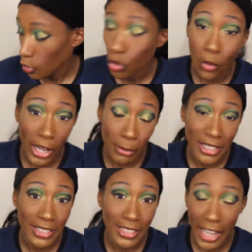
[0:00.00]
grab
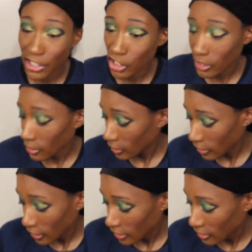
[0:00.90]
it, snatch it,
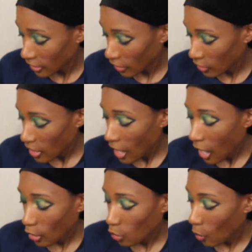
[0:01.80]
get it together.
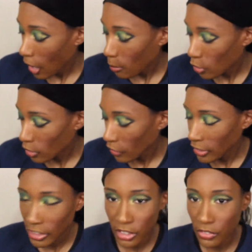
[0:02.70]
I don't know why I pulled
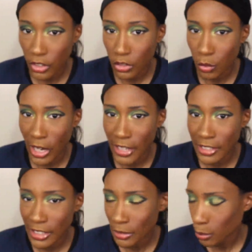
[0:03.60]
foundations first when I
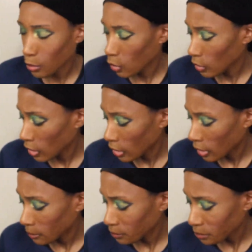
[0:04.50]
didn't pull
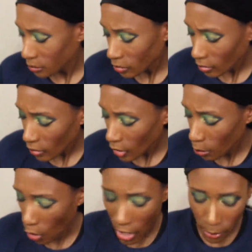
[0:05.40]
a um,
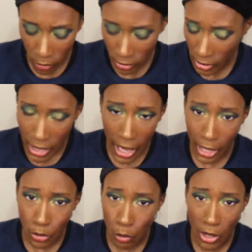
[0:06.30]
primer.
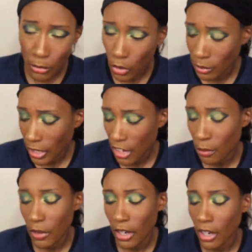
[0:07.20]
I don't know what I'm doing with life.
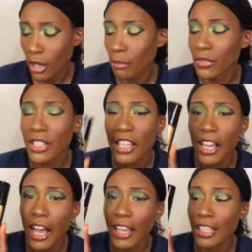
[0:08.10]
But um,
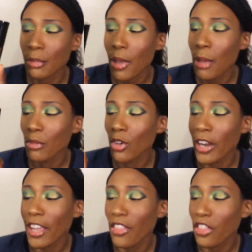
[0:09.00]
I got the Pat
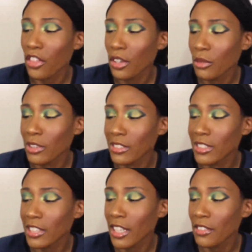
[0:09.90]
McGrath, what is it,
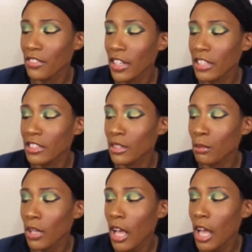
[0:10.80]
Skin Fetish
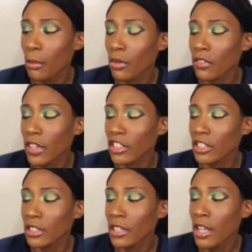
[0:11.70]
Sublime
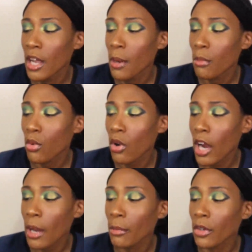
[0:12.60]
Perfection
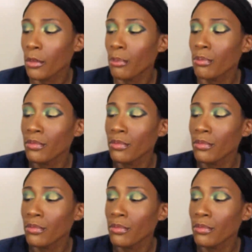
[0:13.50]
Primer